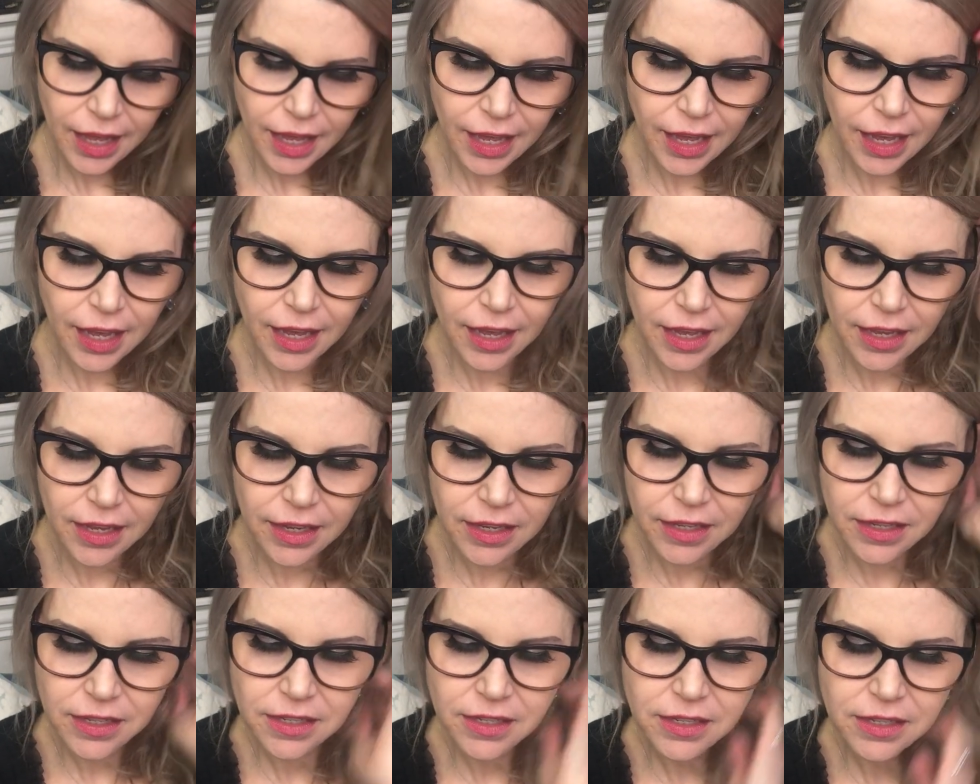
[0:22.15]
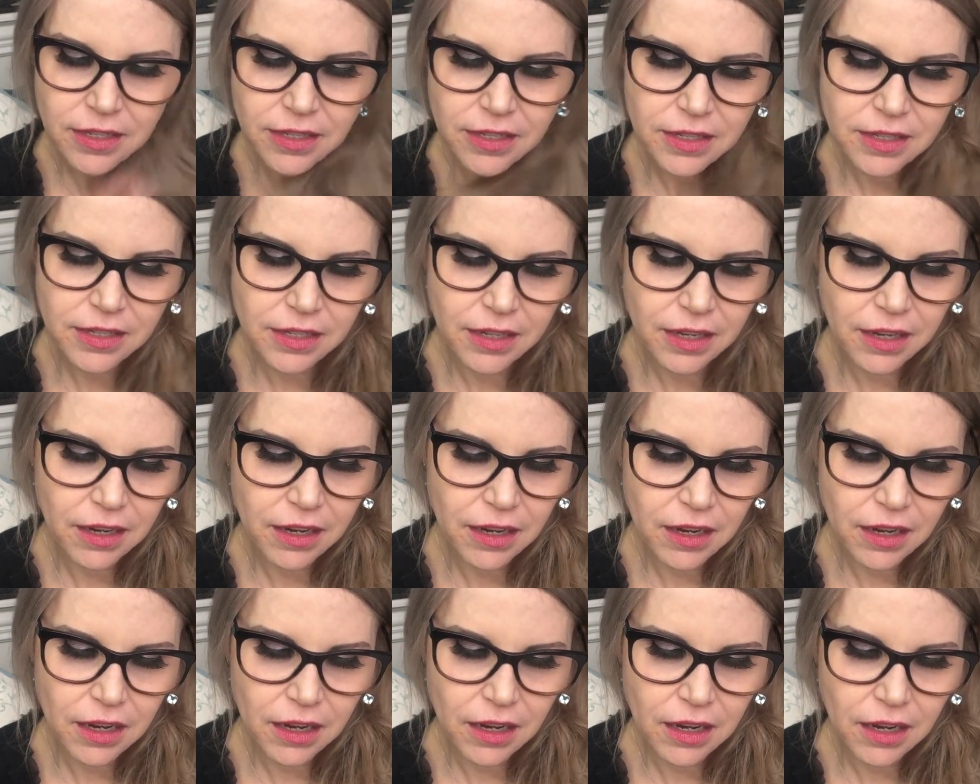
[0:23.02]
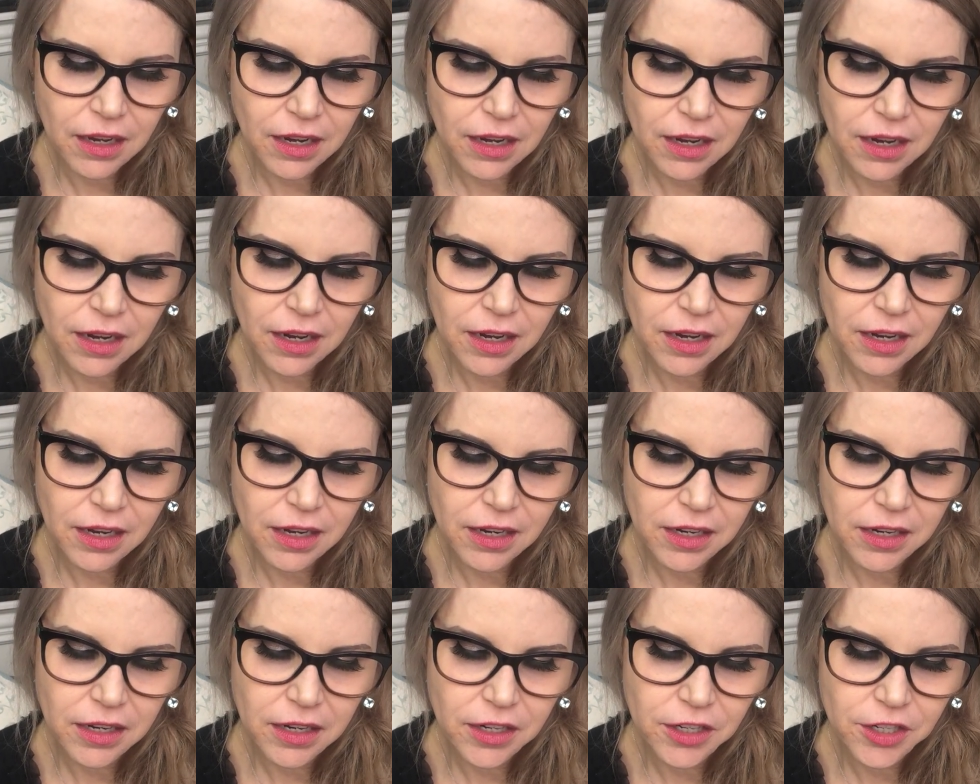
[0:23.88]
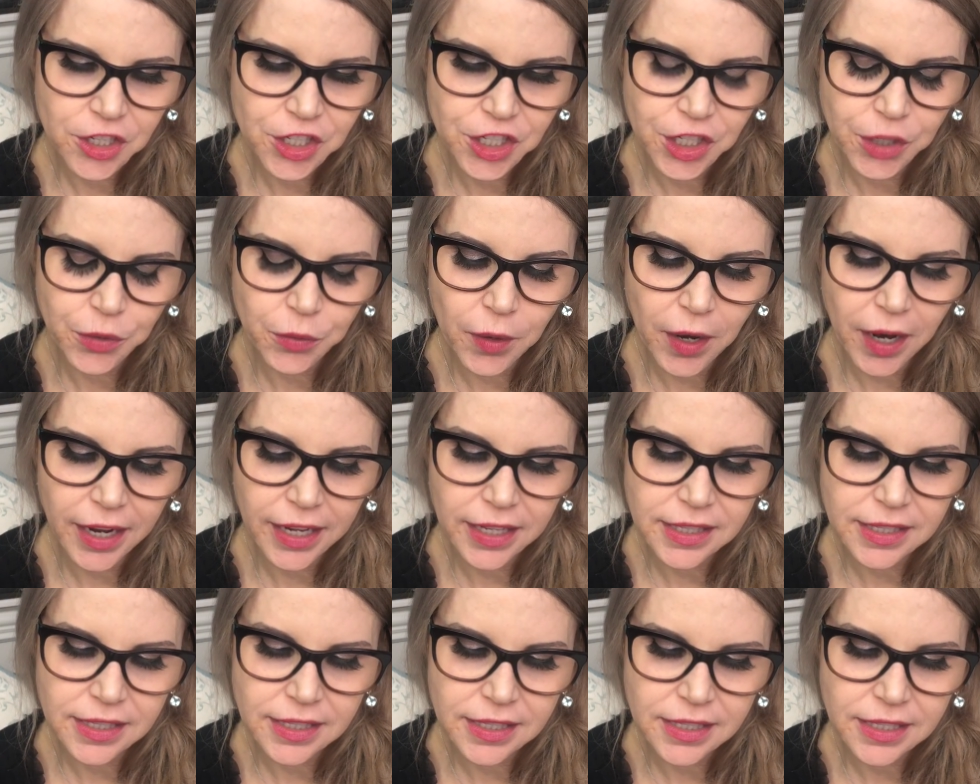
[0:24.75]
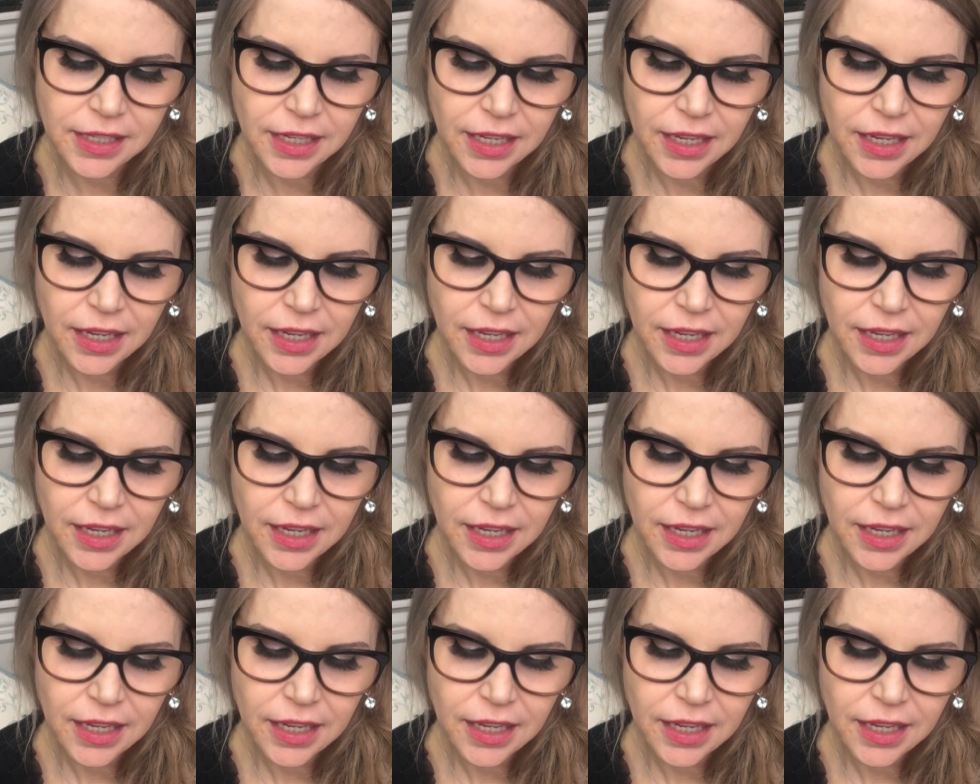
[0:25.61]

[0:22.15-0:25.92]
And uh, she writes,